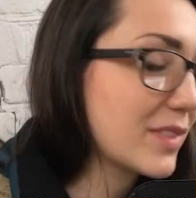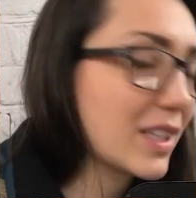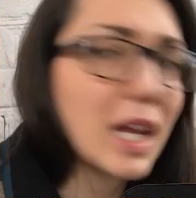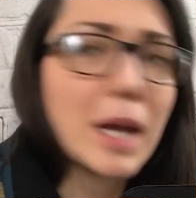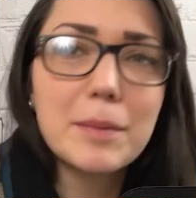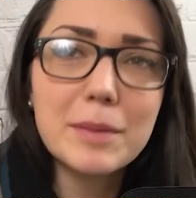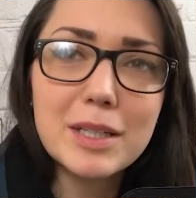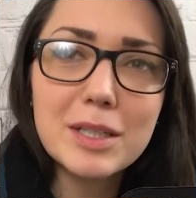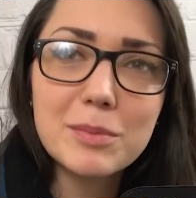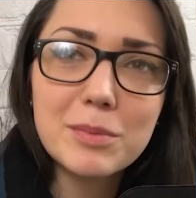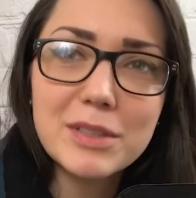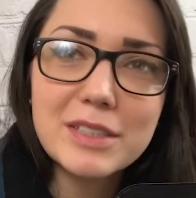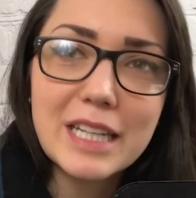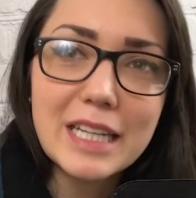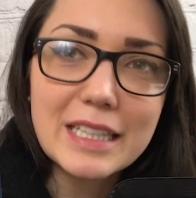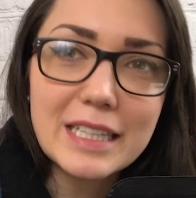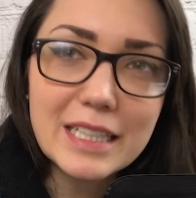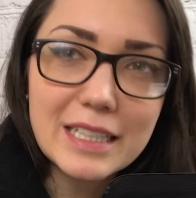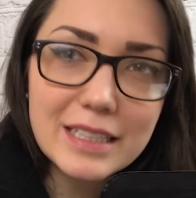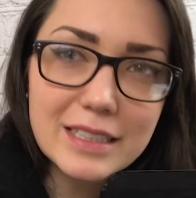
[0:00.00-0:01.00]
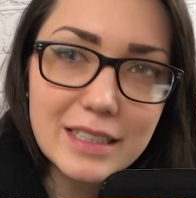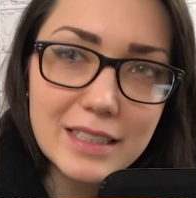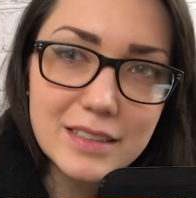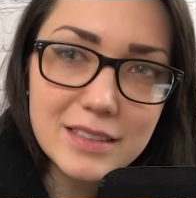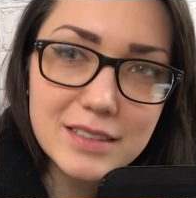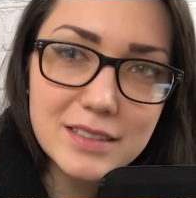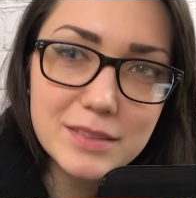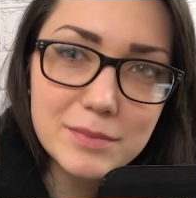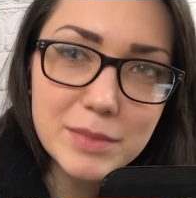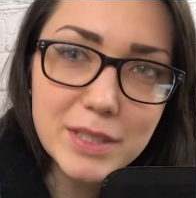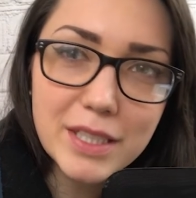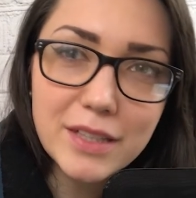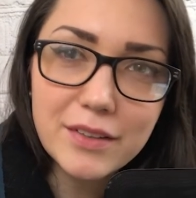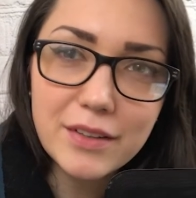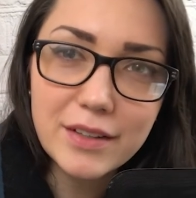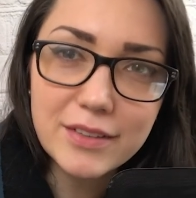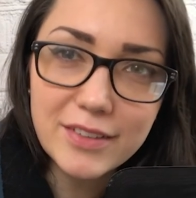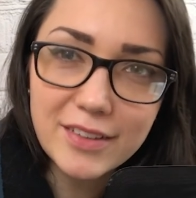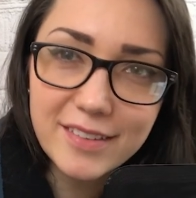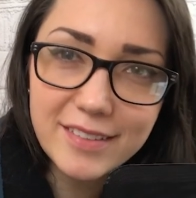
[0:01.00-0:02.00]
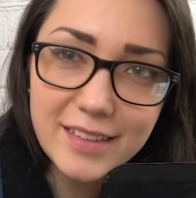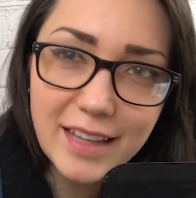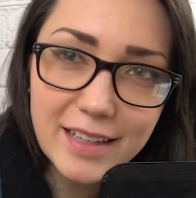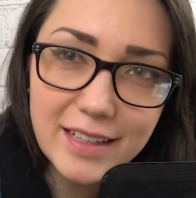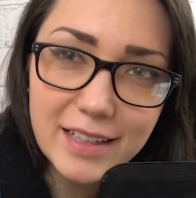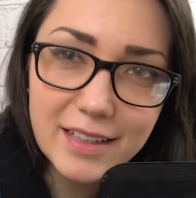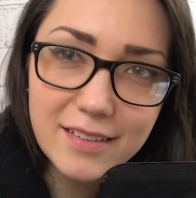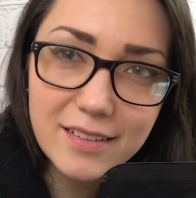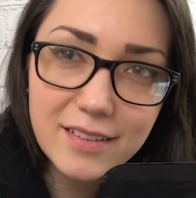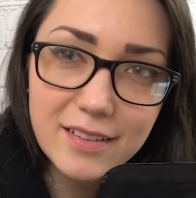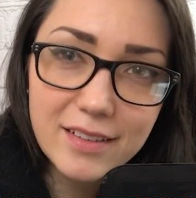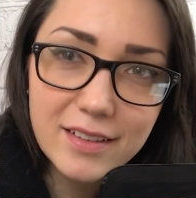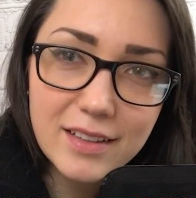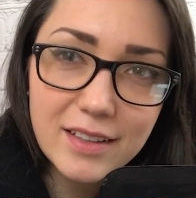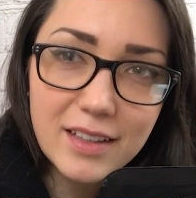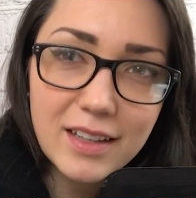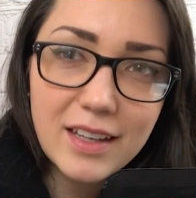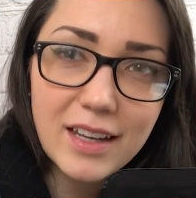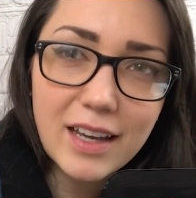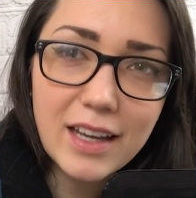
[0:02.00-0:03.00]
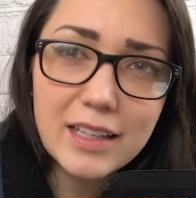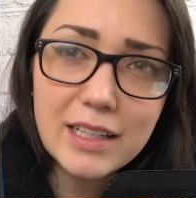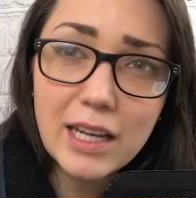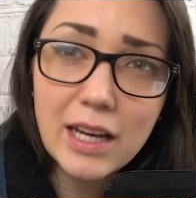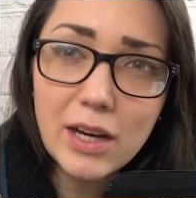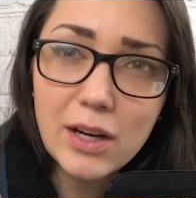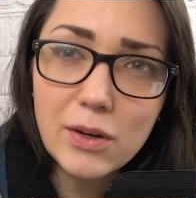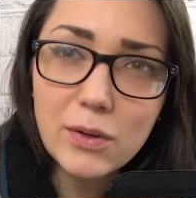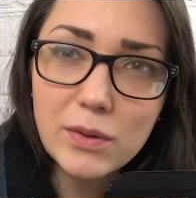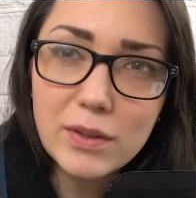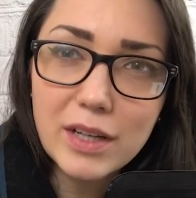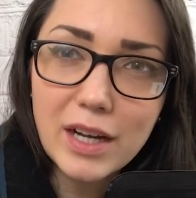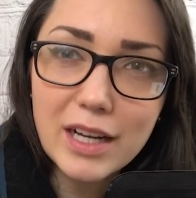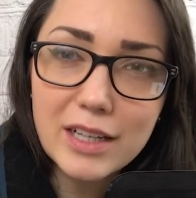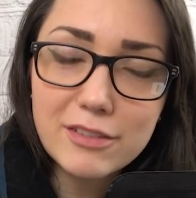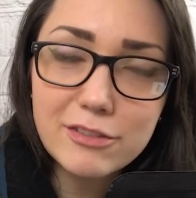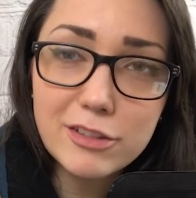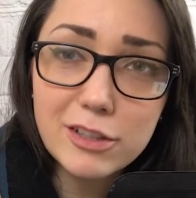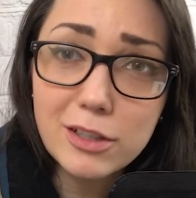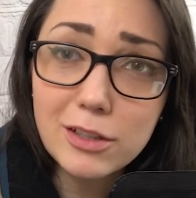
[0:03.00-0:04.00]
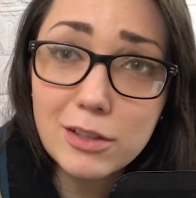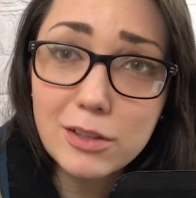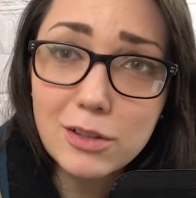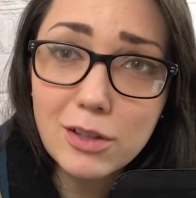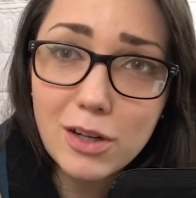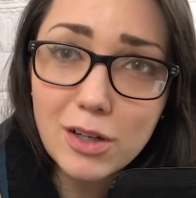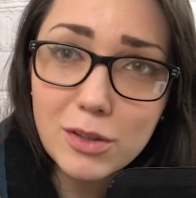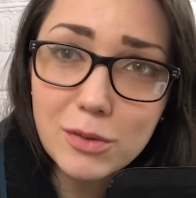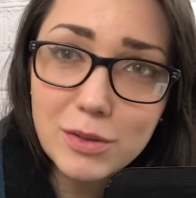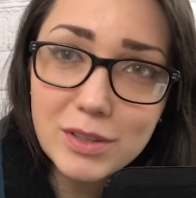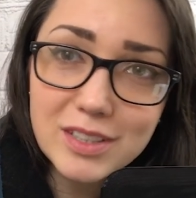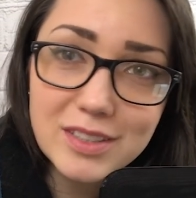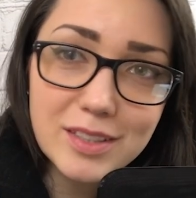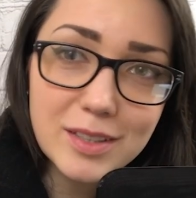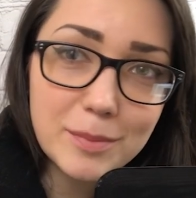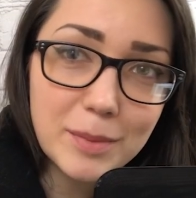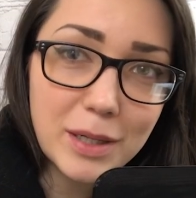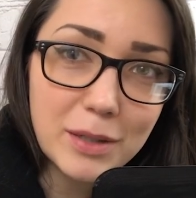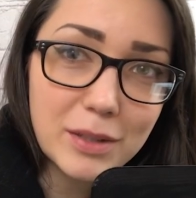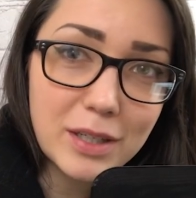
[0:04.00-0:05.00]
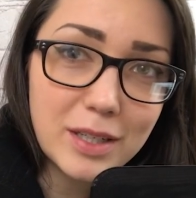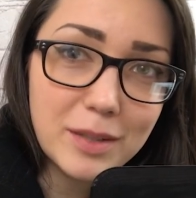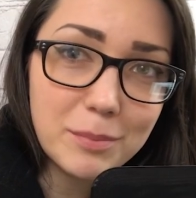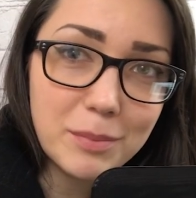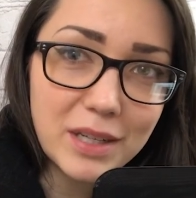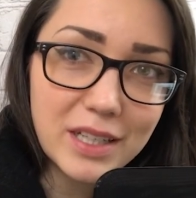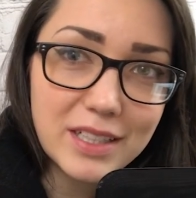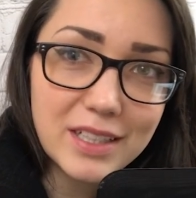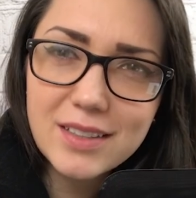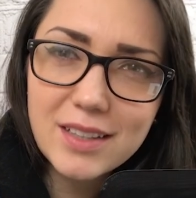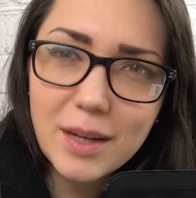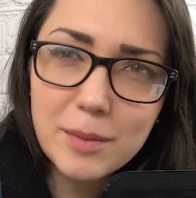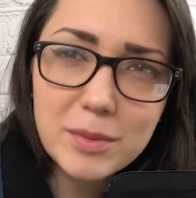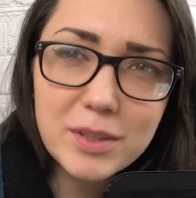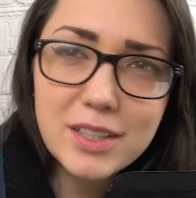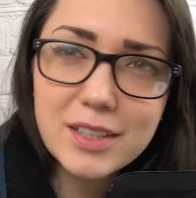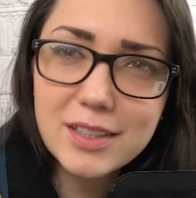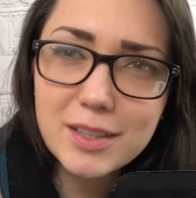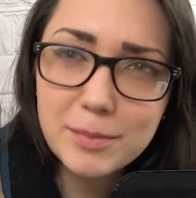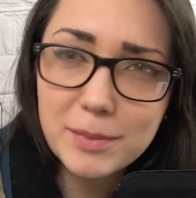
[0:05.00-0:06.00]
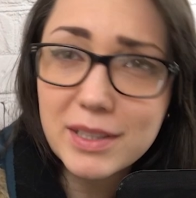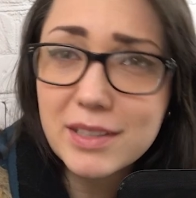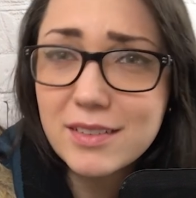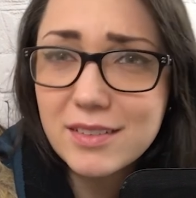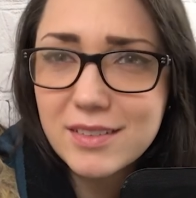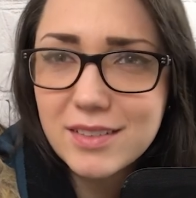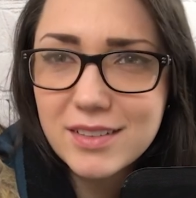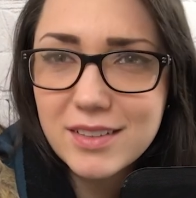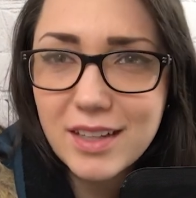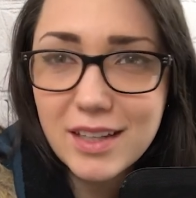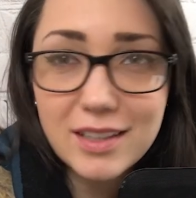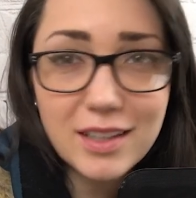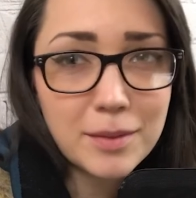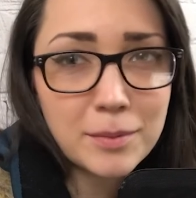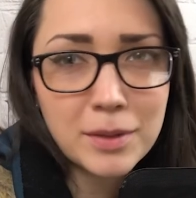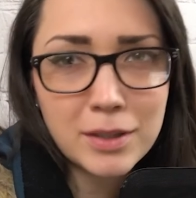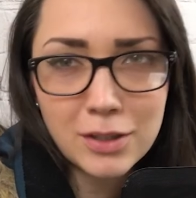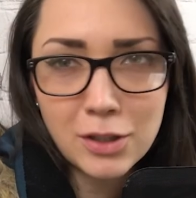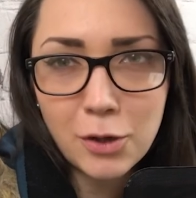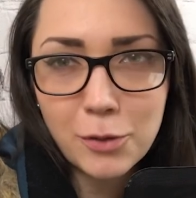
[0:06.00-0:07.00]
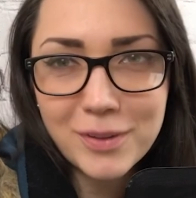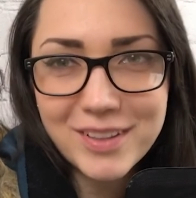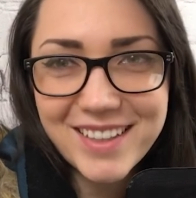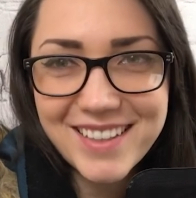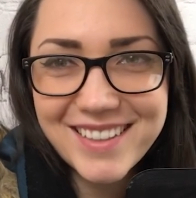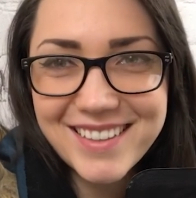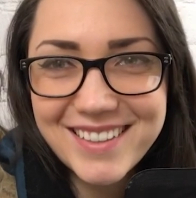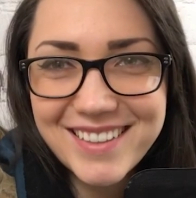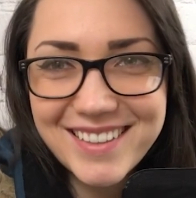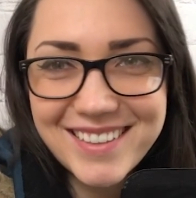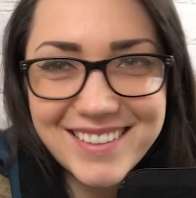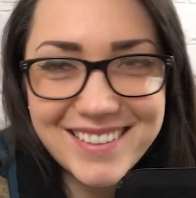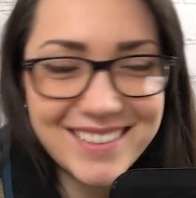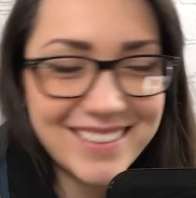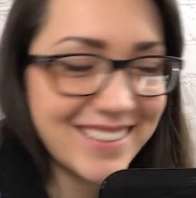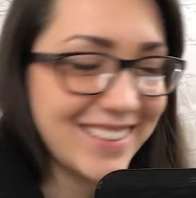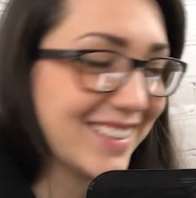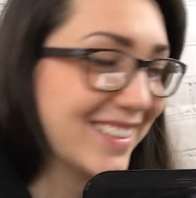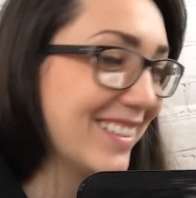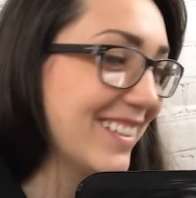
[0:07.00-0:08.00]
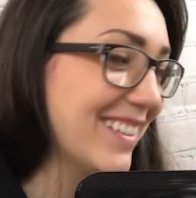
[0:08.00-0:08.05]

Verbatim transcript: I'm going to pretend that it does because I just said it and now I feel a little awkward about it, but I'm going to commit and I'm going to go with it.